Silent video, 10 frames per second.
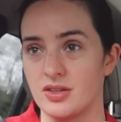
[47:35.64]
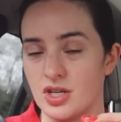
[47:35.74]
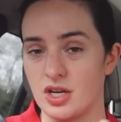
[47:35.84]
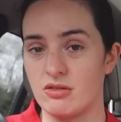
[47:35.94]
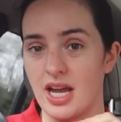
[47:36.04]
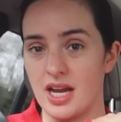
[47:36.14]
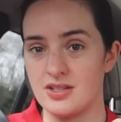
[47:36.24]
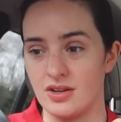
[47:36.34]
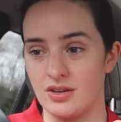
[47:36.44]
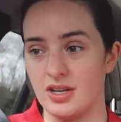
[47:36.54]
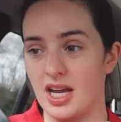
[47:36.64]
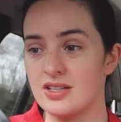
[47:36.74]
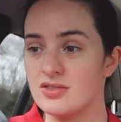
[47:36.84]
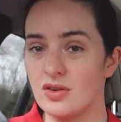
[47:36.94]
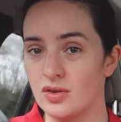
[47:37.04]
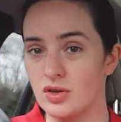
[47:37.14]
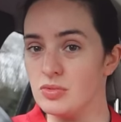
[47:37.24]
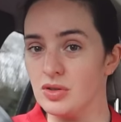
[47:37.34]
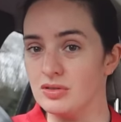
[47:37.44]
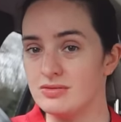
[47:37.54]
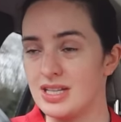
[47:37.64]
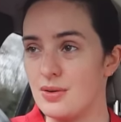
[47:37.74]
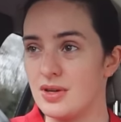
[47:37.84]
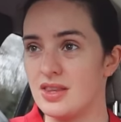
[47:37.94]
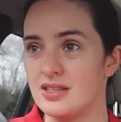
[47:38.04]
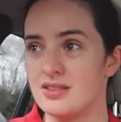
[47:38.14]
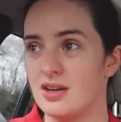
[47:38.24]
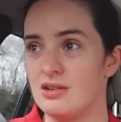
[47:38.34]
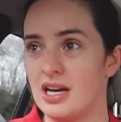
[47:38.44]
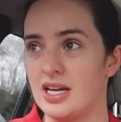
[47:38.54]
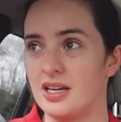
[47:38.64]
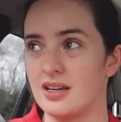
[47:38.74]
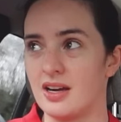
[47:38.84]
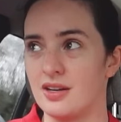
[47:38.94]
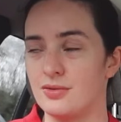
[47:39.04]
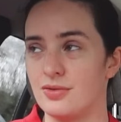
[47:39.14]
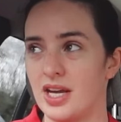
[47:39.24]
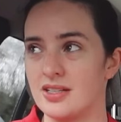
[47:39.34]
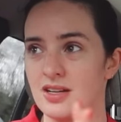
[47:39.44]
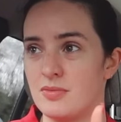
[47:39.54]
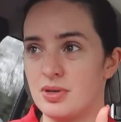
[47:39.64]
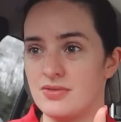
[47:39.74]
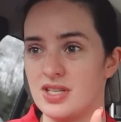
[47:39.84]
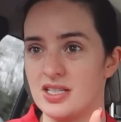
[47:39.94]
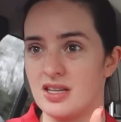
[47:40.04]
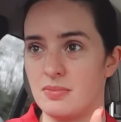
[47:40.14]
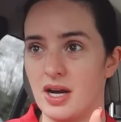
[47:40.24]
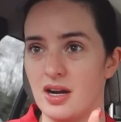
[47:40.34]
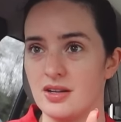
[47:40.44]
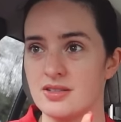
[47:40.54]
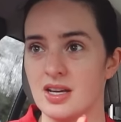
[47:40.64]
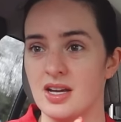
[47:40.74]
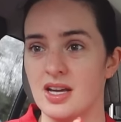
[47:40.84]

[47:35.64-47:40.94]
to create on is not normal. There's no, like, kind of example of this in the past.